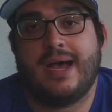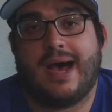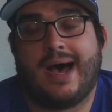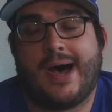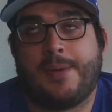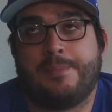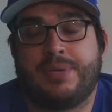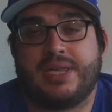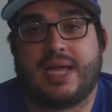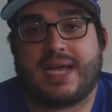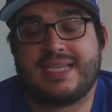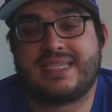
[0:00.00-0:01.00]
But
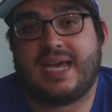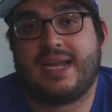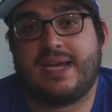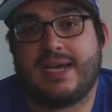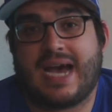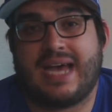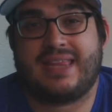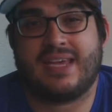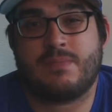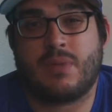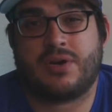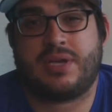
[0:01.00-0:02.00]
like I said, I think
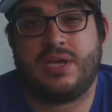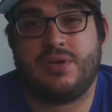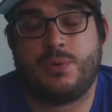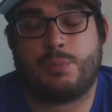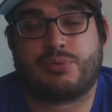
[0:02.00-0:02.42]
Mark Guiu